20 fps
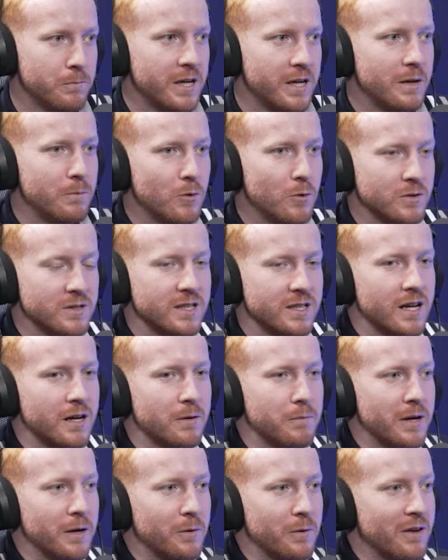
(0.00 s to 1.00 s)
Many more to
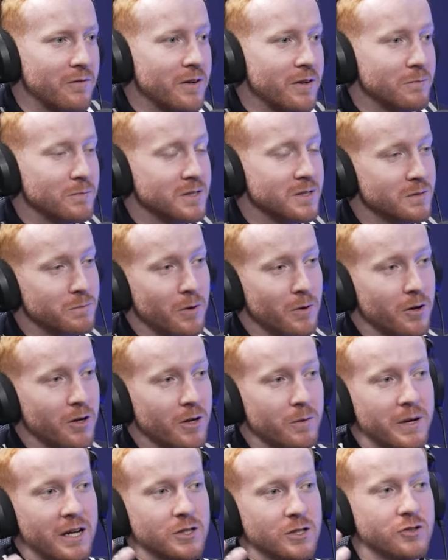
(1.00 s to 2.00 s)
come, mate. Expand. We haven't even
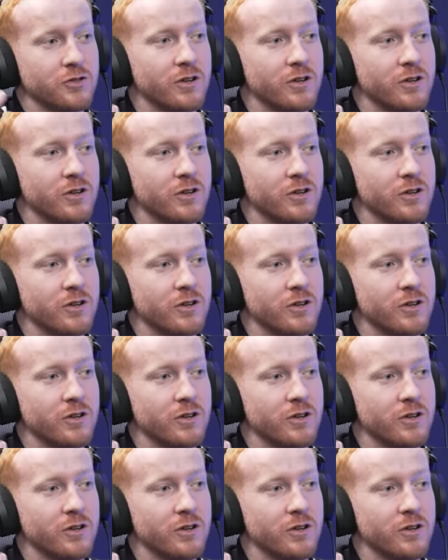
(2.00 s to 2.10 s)
spoken about